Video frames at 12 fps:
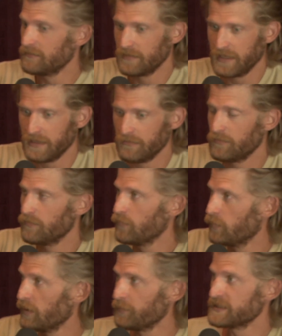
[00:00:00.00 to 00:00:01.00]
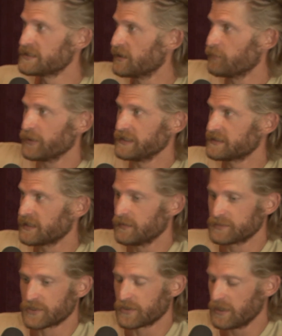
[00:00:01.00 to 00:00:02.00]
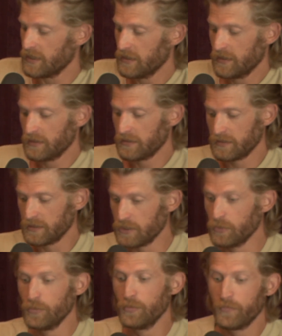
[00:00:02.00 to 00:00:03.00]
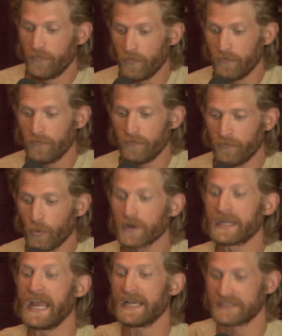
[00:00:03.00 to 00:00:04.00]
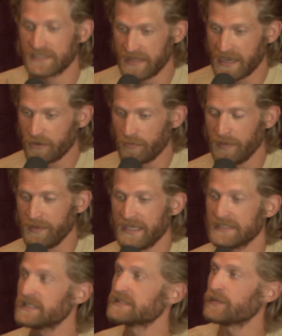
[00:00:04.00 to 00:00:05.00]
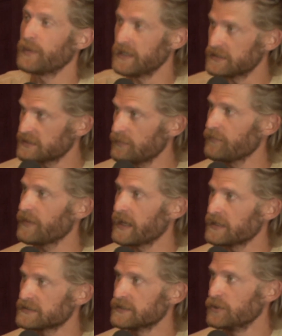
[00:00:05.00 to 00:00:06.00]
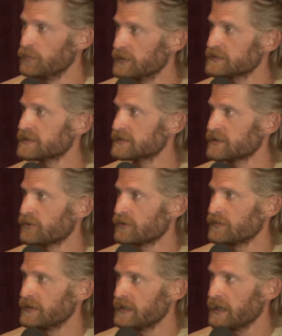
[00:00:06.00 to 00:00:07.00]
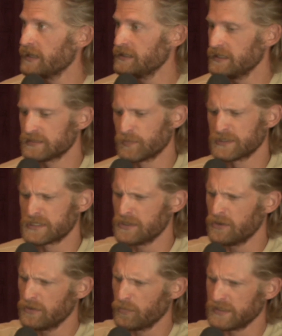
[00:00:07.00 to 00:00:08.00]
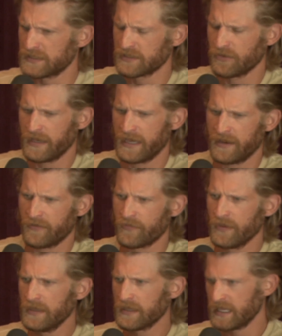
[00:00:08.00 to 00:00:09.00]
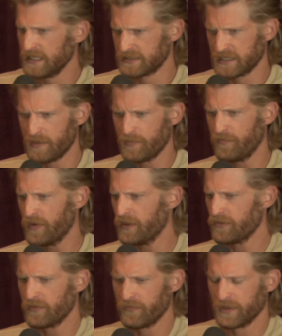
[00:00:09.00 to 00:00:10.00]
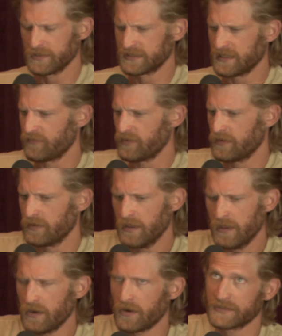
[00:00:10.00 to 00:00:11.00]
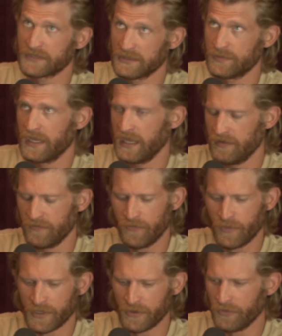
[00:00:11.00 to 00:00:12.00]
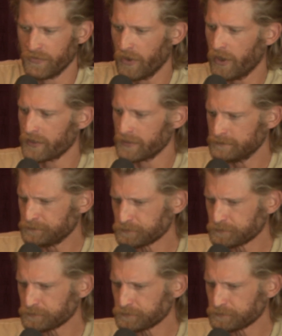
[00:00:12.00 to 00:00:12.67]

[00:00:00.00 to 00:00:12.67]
in Wilmington, a place that I'm sure you've forecasted that or maybe anticipated some of that as a new business owner in the 90s, but to know that we still have kids, and I'm a father of a 8 and 4-year-old daughter,